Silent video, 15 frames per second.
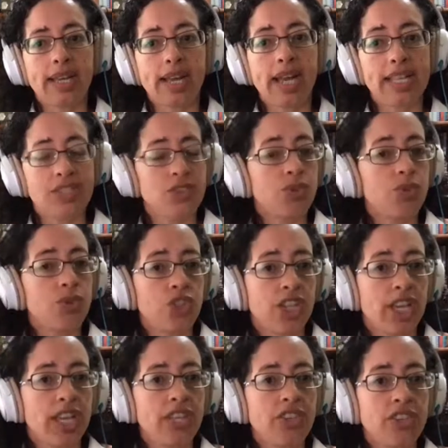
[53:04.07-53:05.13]
has to
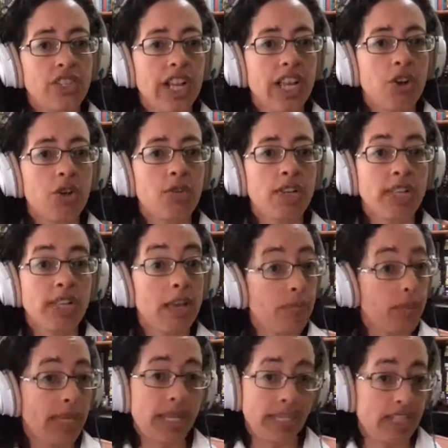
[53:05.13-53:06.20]
change like over
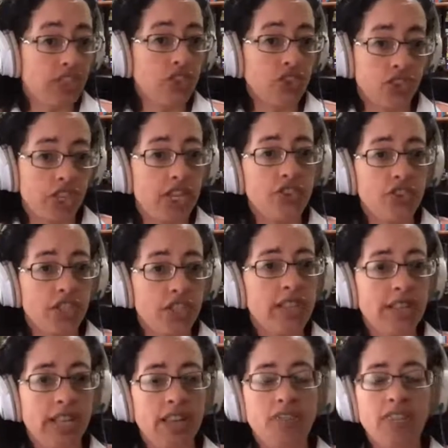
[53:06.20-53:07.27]
time. It is
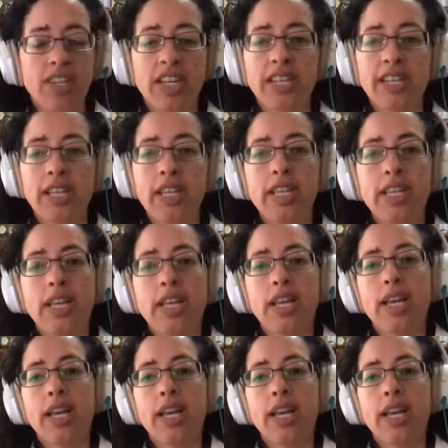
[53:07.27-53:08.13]
changing, definitely.